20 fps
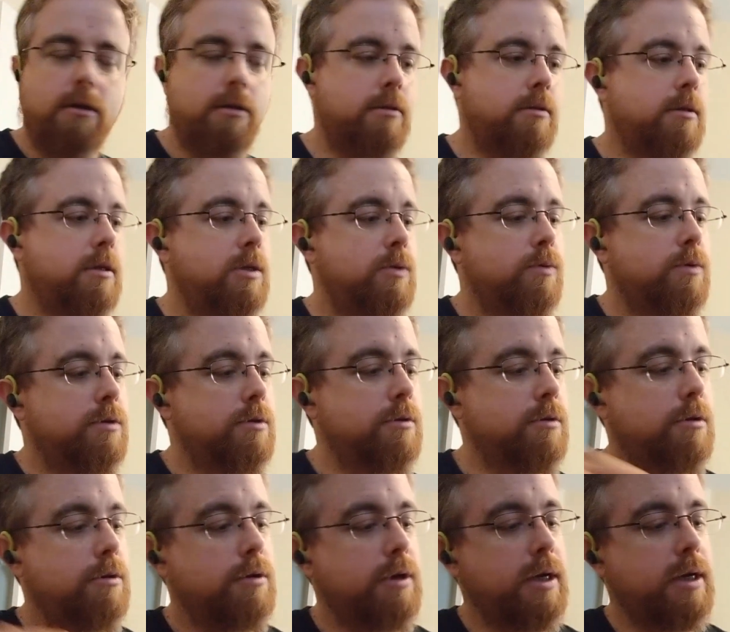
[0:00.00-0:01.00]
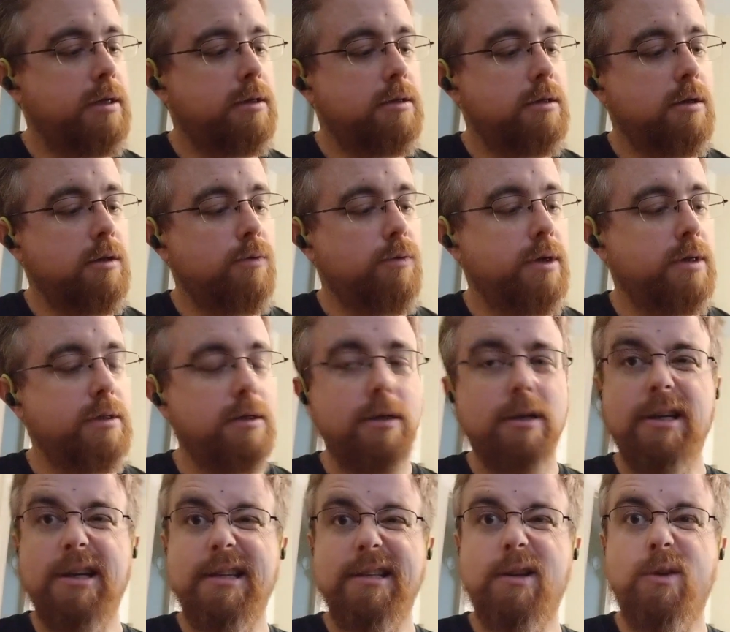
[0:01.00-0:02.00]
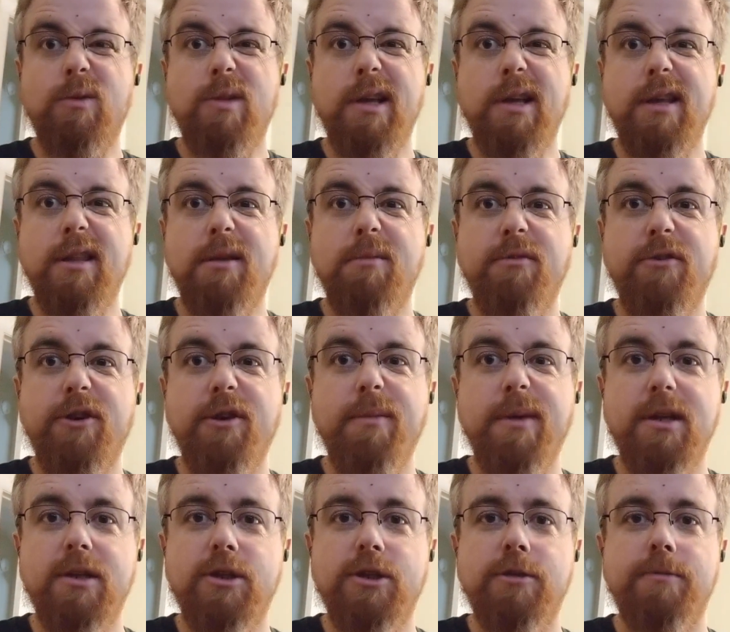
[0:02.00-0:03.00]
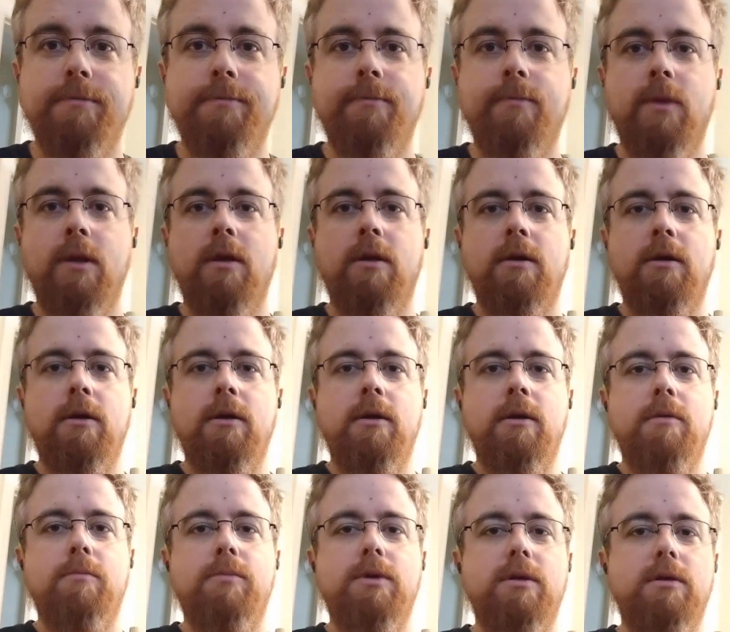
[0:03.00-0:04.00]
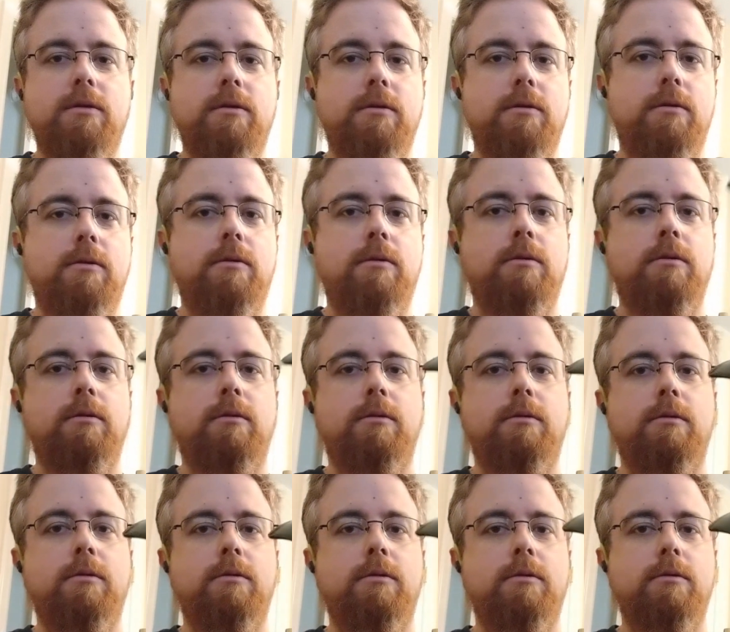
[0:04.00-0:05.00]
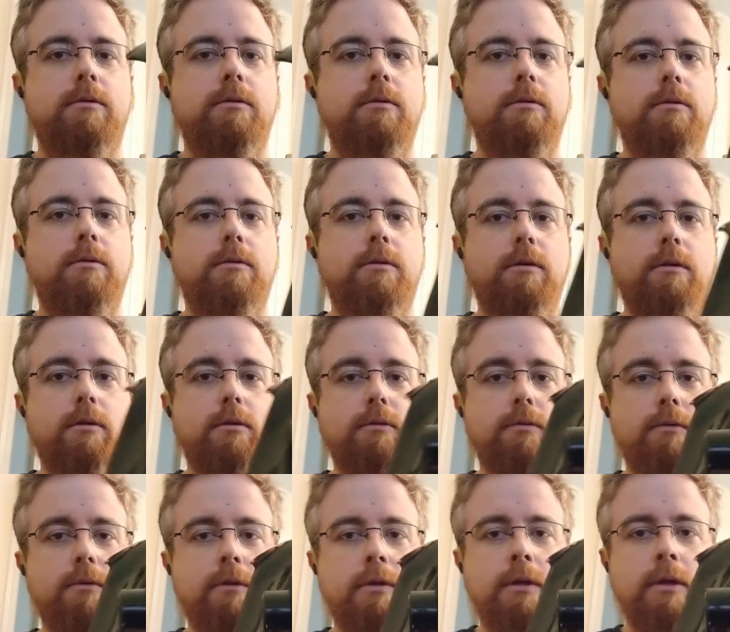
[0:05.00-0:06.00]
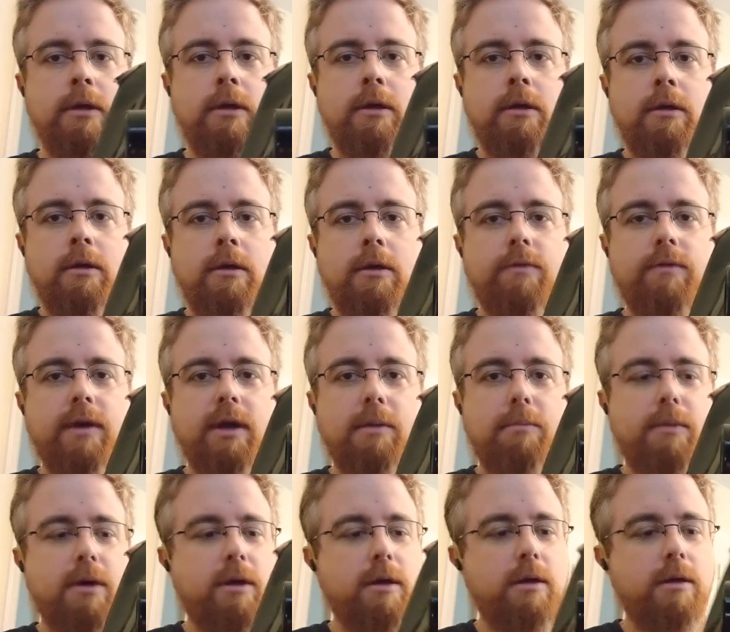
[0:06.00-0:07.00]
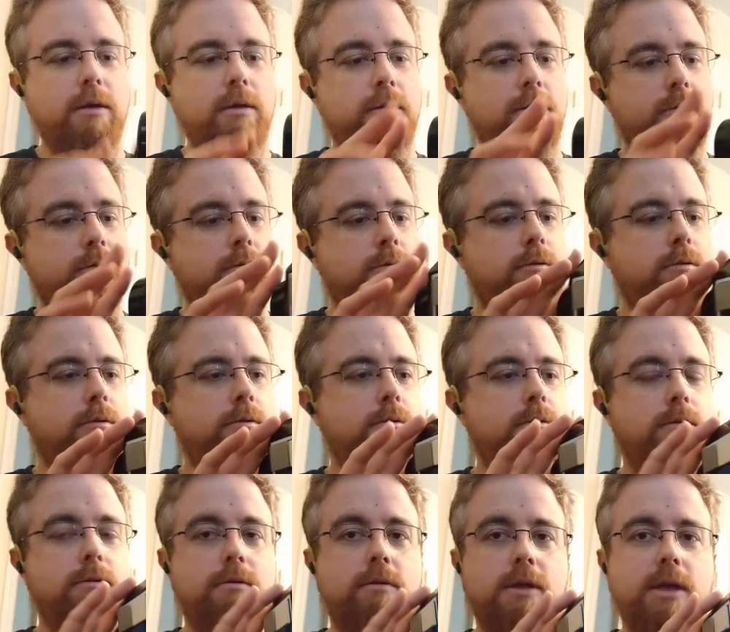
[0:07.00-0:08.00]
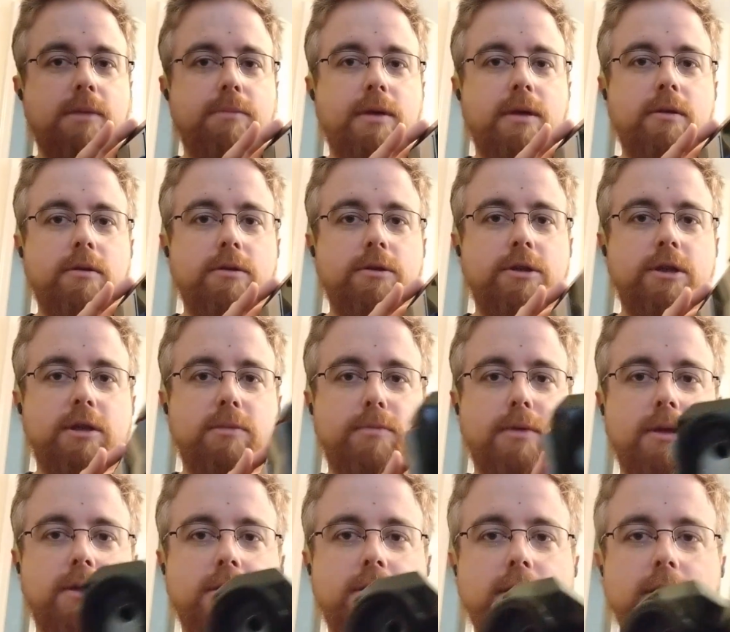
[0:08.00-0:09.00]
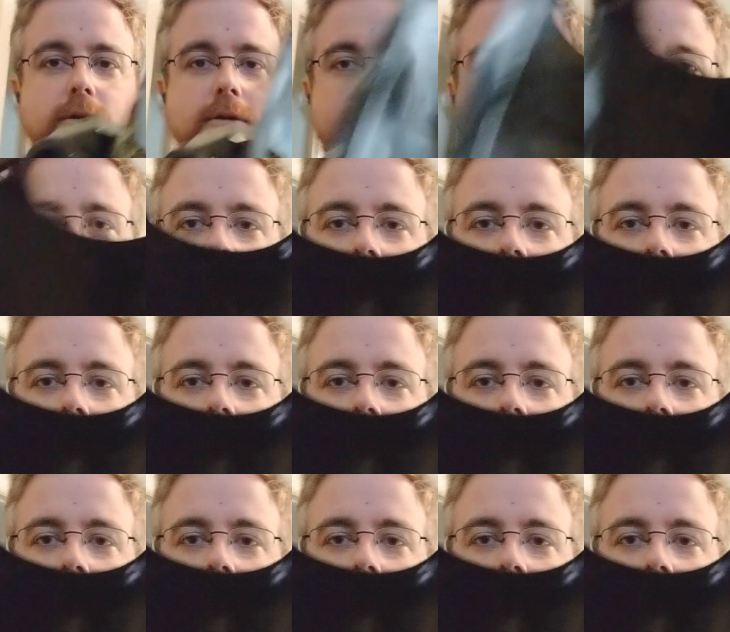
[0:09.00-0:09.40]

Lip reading: These ones are all cast in a resin and I don't like them very much. But, so, got my tie palette chest box here.